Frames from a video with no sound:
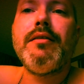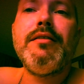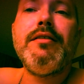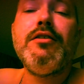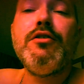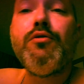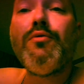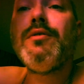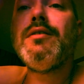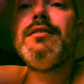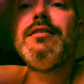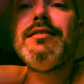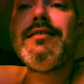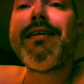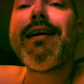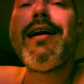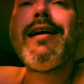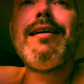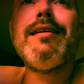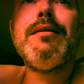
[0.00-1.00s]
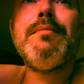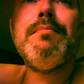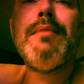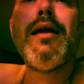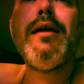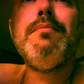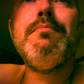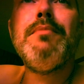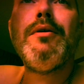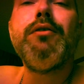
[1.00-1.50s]
dude, this guy
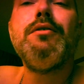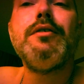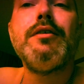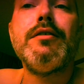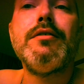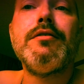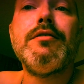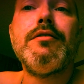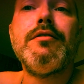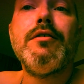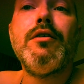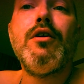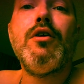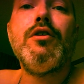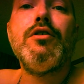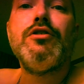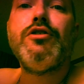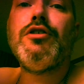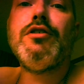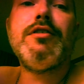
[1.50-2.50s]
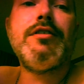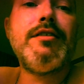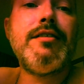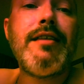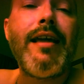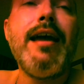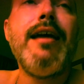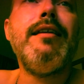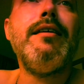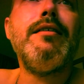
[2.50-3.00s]
made millions just
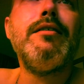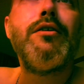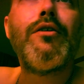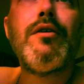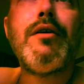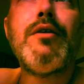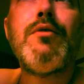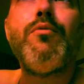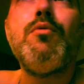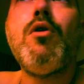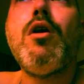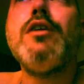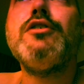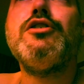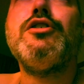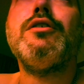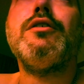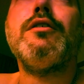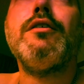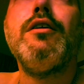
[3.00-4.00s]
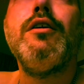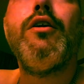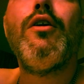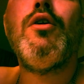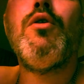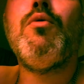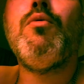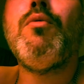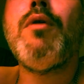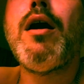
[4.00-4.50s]
standing there and watching
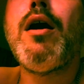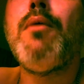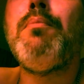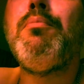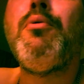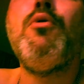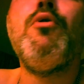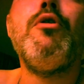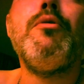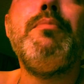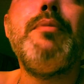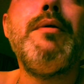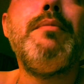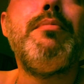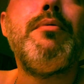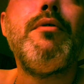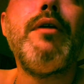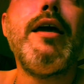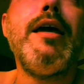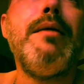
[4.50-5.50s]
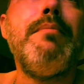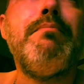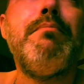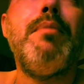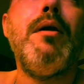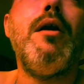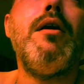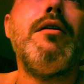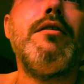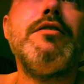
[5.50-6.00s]
while poor people ate
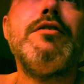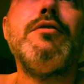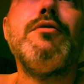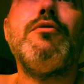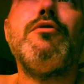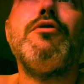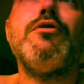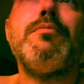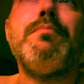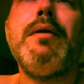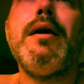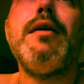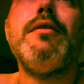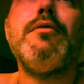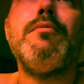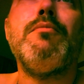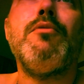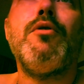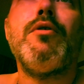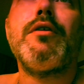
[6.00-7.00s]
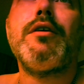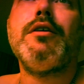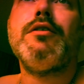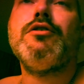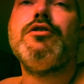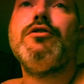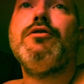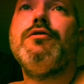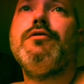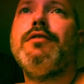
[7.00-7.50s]
bugs in order to pay their
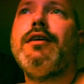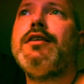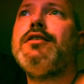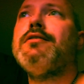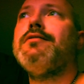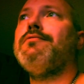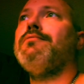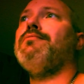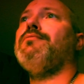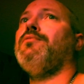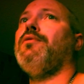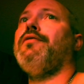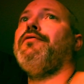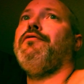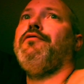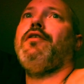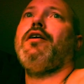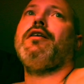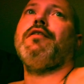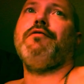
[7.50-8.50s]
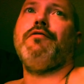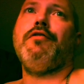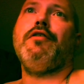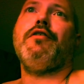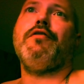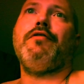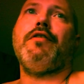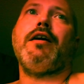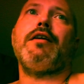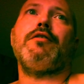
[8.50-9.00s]
mortgage. That's what fucking Fear
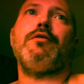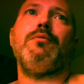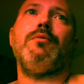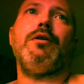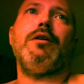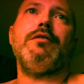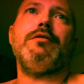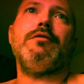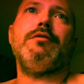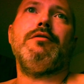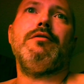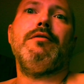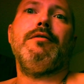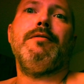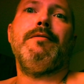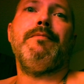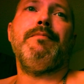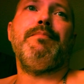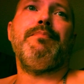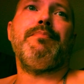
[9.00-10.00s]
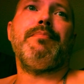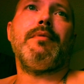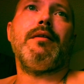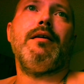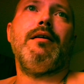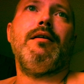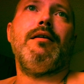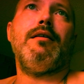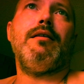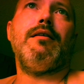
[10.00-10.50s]
Factor was.
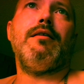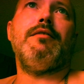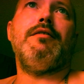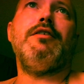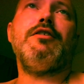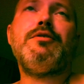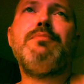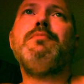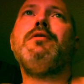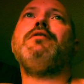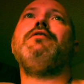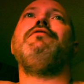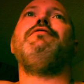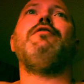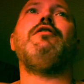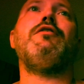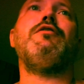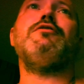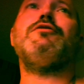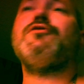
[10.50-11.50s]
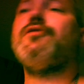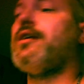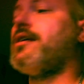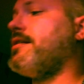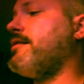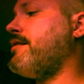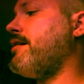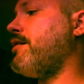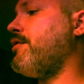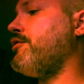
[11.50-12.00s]
This motherfucker's trying to
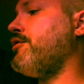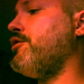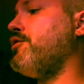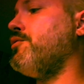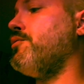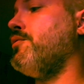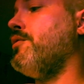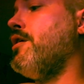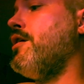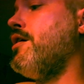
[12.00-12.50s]
tell you